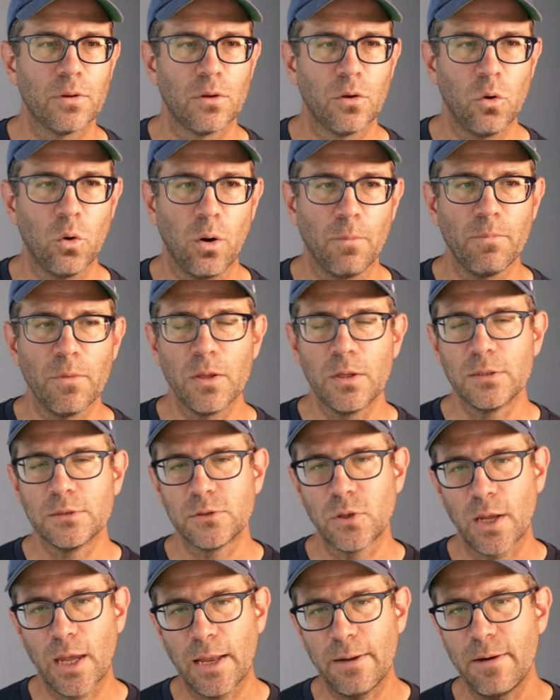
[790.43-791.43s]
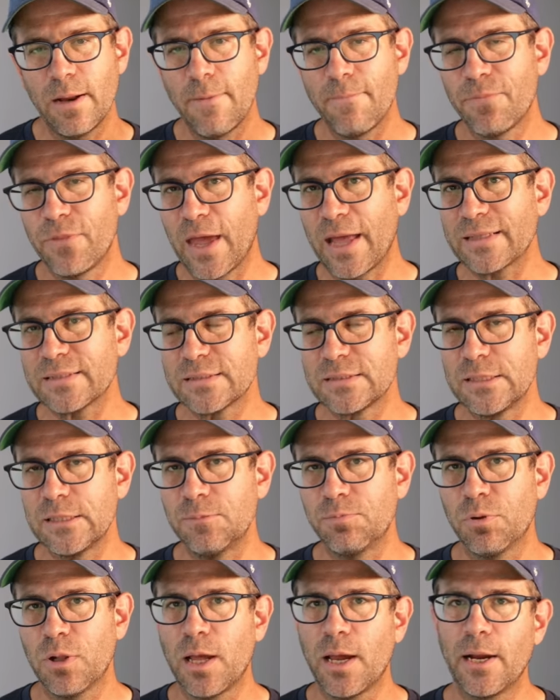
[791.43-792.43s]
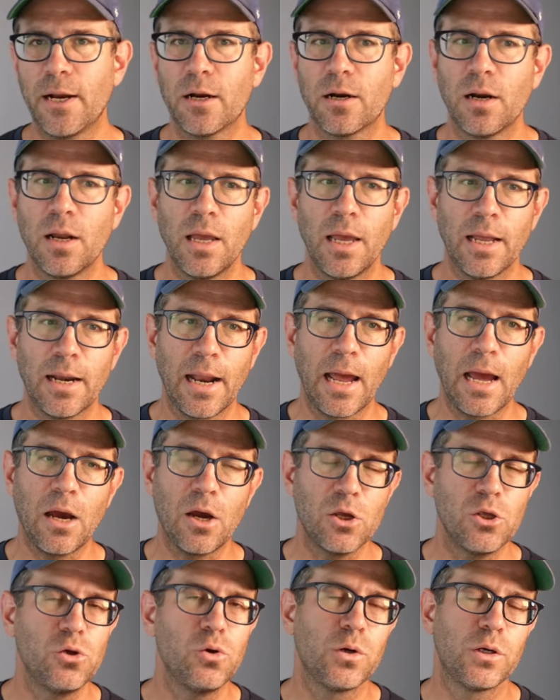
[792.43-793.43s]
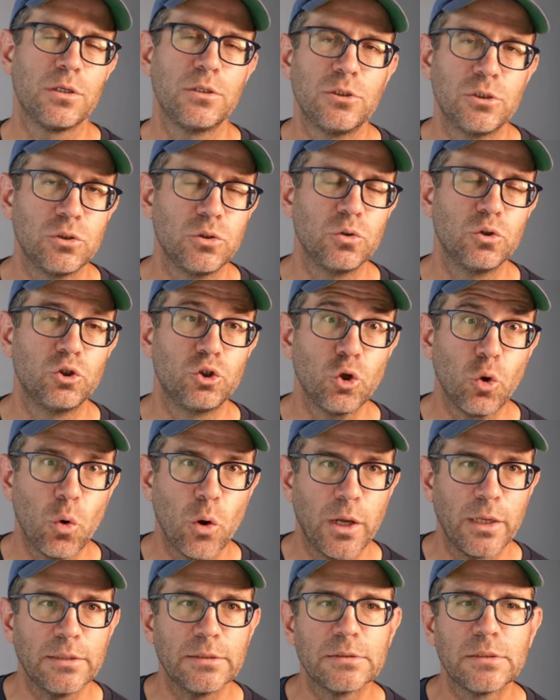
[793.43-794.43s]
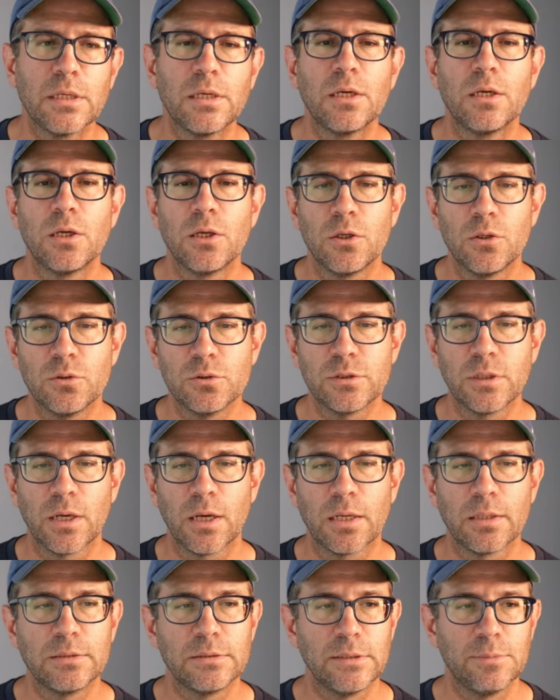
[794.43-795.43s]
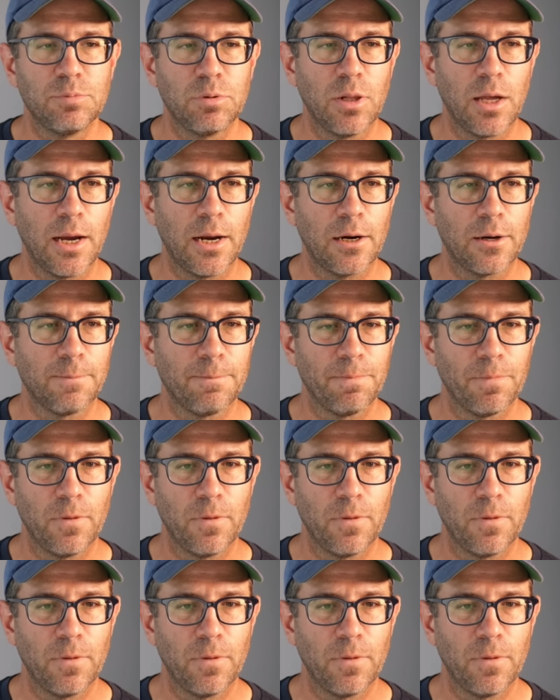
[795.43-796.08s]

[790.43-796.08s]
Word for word: Cool. So again, that's dplyr and how you can do joins using dplyr.